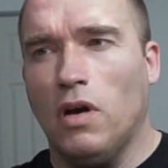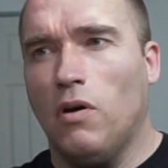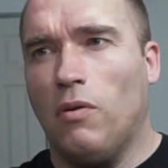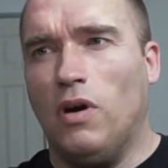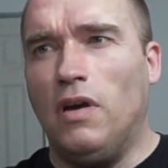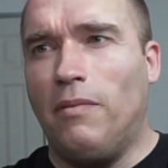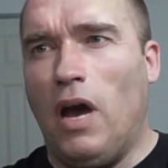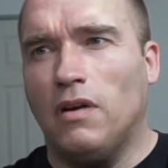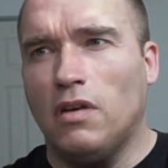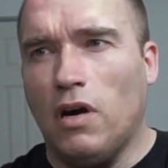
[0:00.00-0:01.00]
where he paired
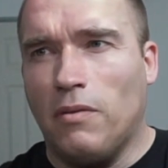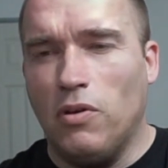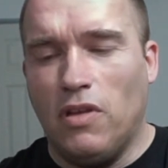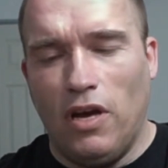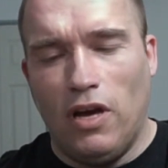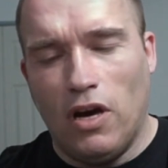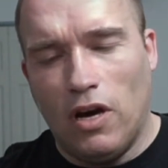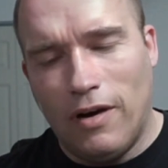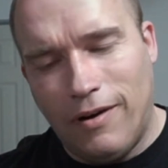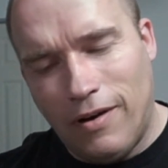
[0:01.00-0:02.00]
it up with a
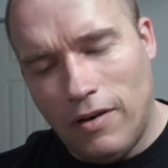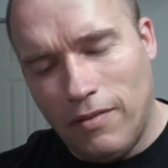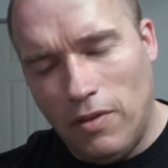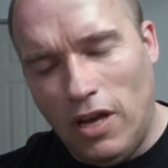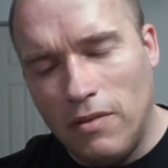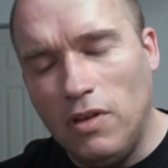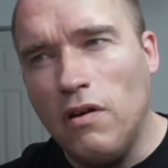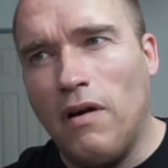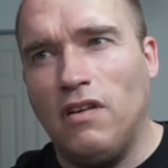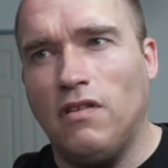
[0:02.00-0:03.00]
AMD
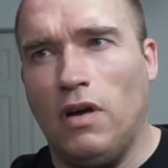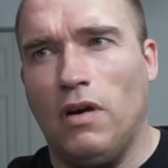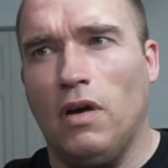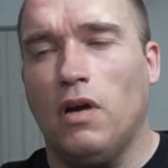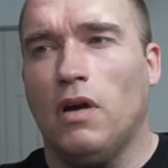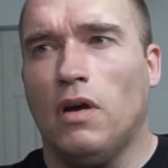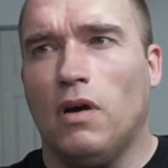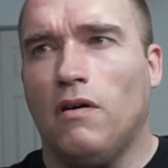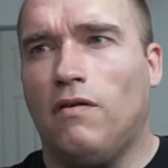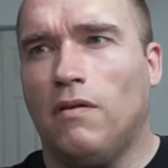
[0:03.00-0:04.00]
Ryzen
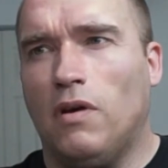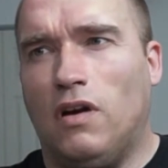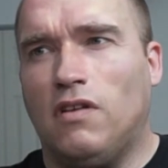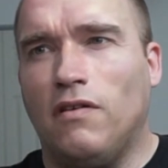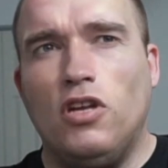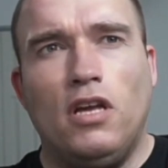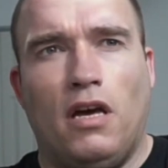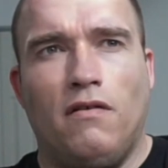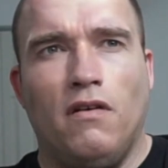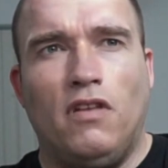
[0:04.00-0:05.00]

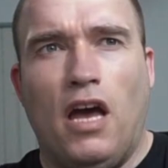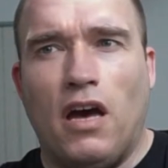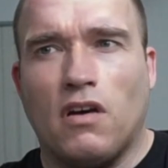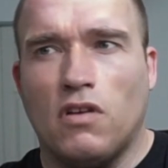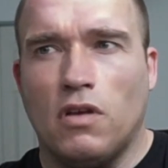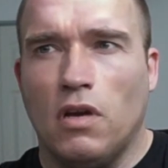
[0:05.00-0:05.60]
7950X.